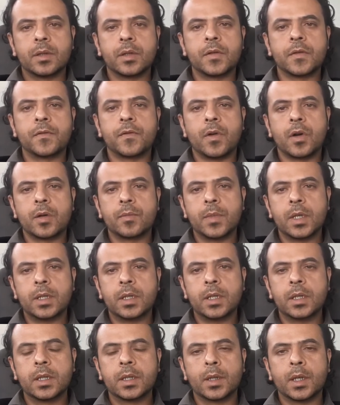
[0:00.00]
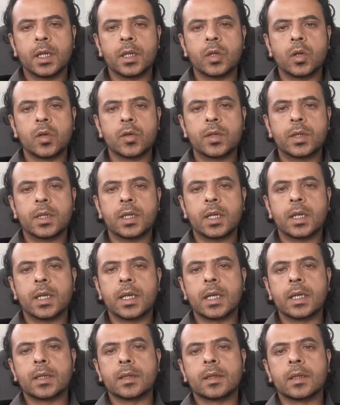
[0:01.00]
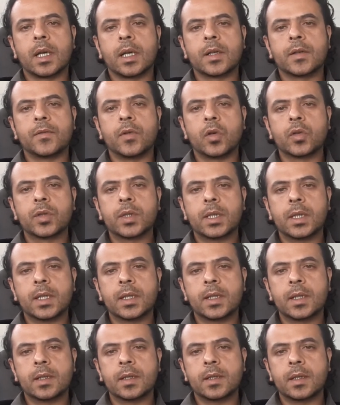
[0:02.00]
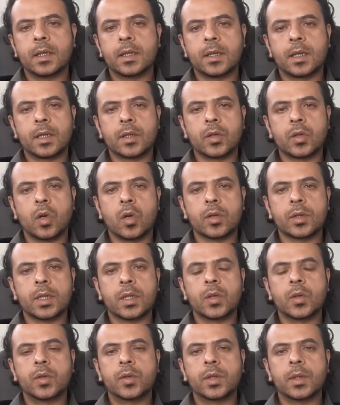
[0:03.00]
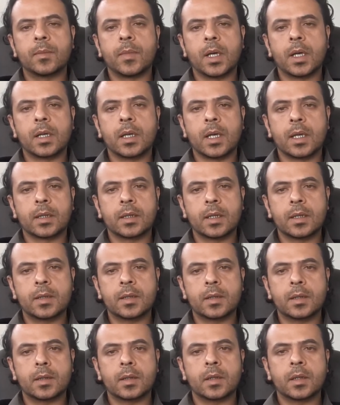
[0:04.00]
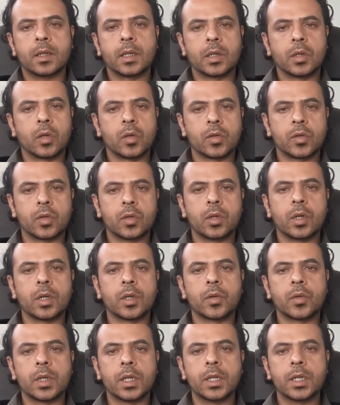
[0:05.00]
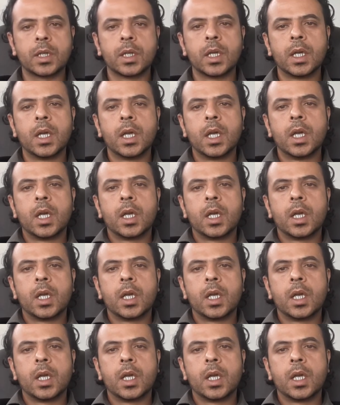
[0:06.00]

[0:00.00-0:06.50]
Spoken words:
deformity, and also in advanced cases it can cause osteomyelitis and also gangrene,